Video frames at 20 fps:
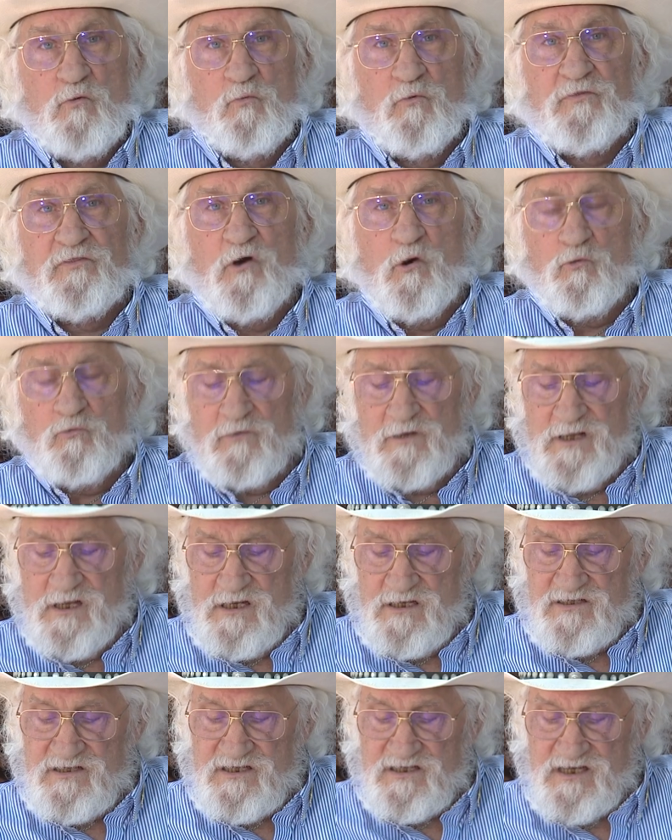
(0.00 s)
With only
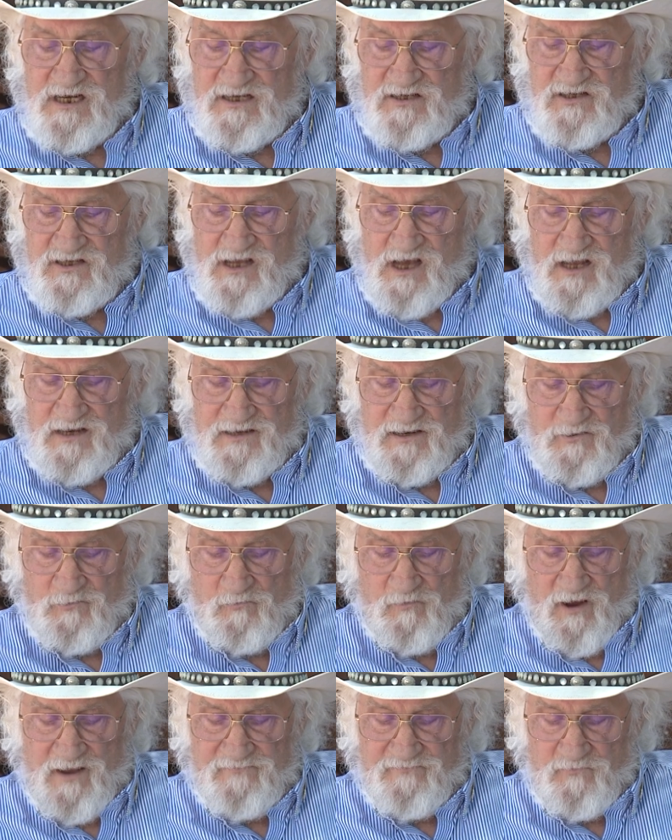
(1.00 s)
his 6-gun and a
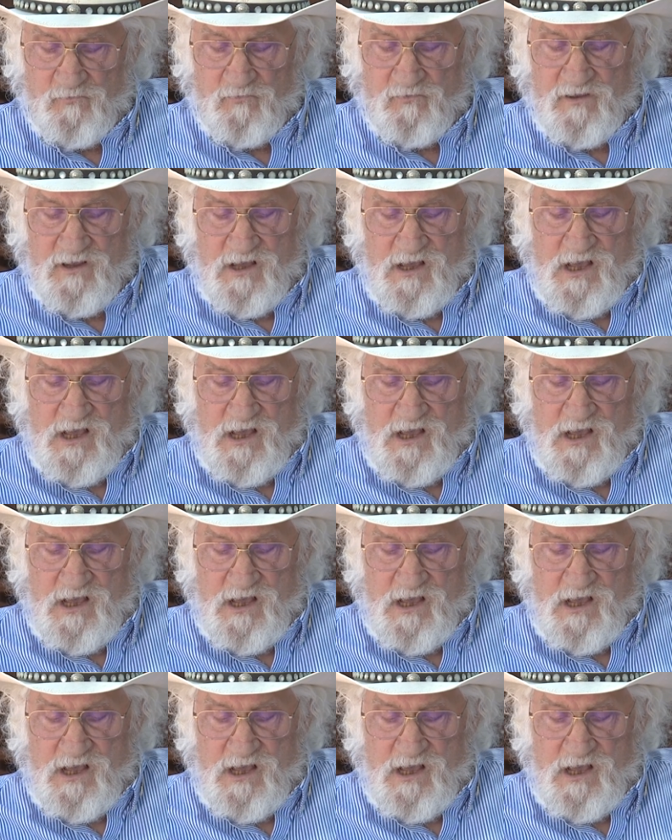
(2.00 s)
rifle,